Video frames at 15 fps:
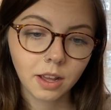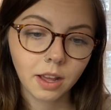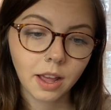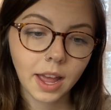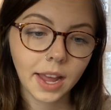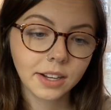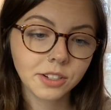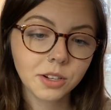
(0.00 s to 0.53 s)

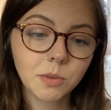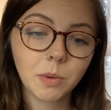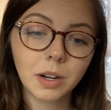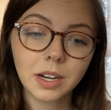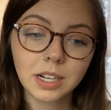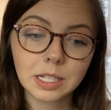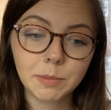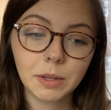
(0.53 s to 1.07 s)
Hector
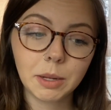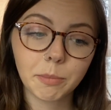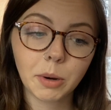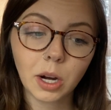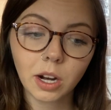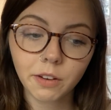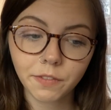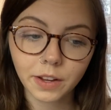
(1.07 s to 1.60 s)
wanted it to be in
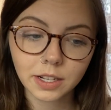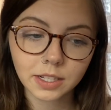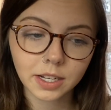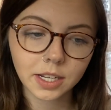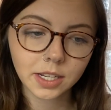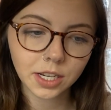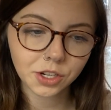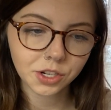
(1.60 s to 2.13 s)
perfect
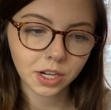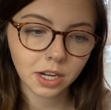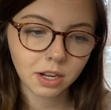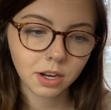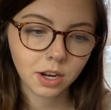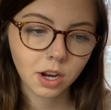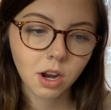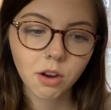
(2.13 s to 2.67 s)
condition,
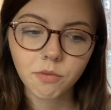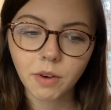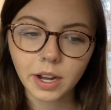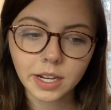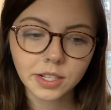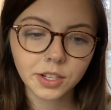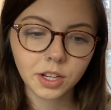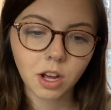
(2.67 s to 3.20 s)

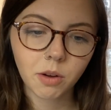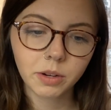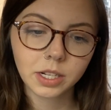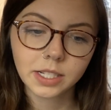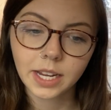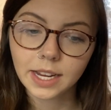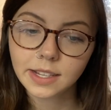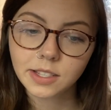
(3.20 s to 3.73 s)
ready to go on a
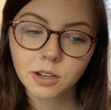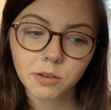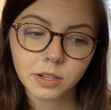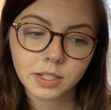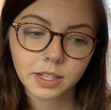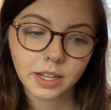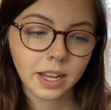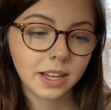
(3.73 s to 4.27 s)
day's
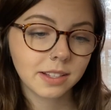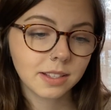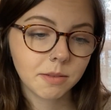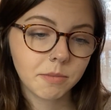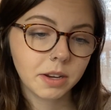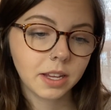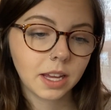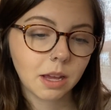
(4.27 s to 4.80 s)
notice in case
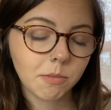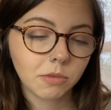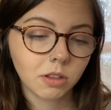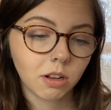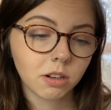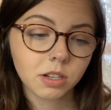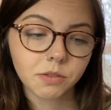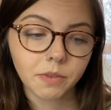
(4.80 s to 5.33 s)
somebody came
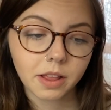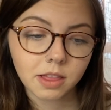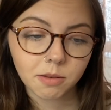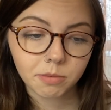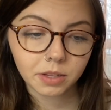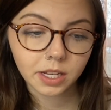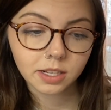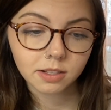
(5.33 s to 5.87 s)
along to rent the
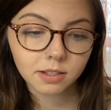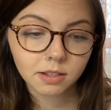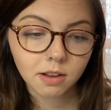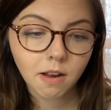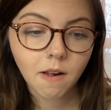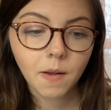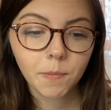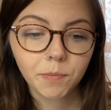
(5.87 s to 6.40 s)
place.
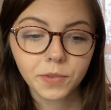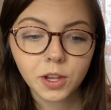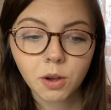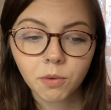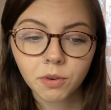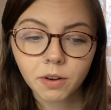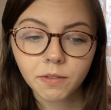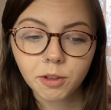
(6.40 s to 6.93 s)
The
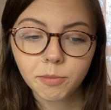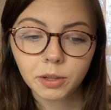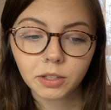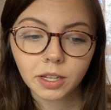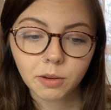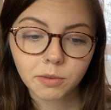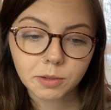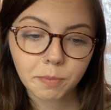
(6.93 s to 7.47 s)
owner of the
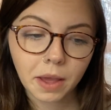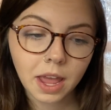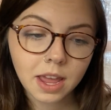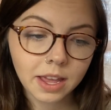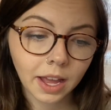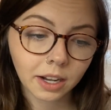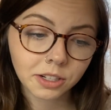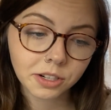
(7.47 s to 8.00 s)
building was paying
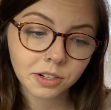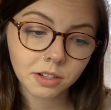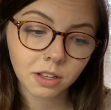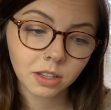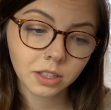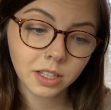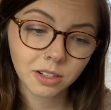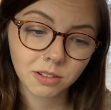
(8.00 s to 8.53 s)
Hector a
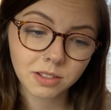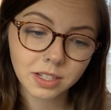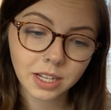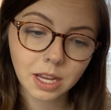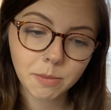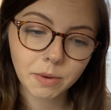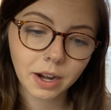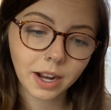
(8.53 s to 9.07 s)
little to
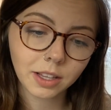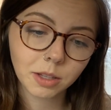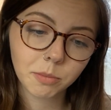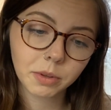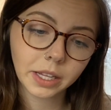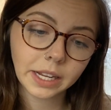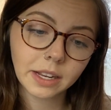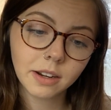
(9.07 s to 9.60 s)
keep an eye on the
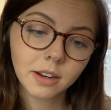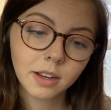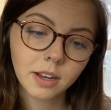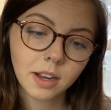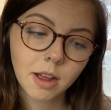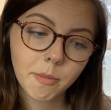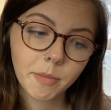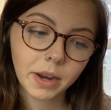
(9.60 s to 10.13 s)
plant,
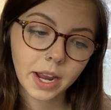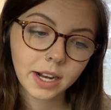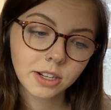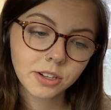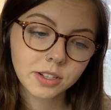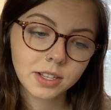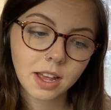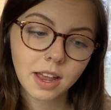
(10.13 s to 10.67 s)
but
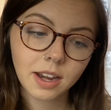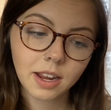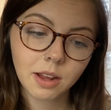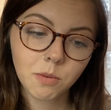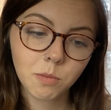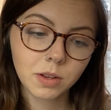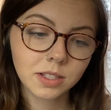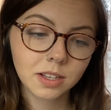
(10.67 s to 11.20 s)
Hector said it
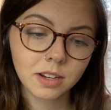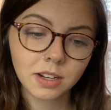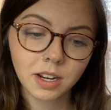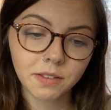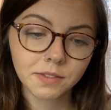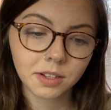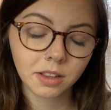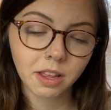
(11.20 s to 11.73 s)
wasn't
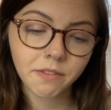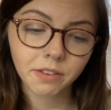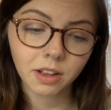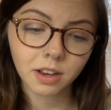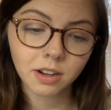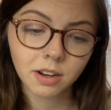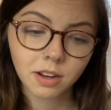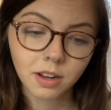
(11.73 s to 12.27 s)
enough to live
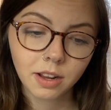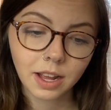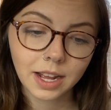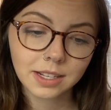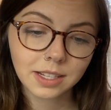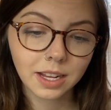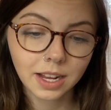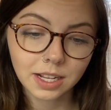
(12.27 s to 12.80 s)
on,
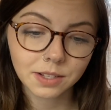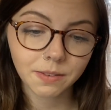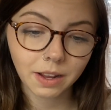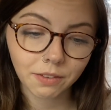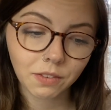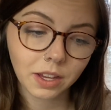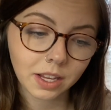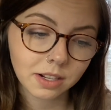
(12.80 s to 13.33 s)
as he has
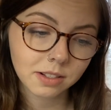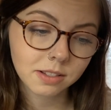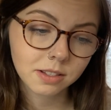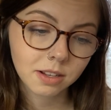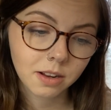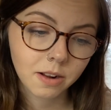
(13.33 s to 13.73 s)
5 kids.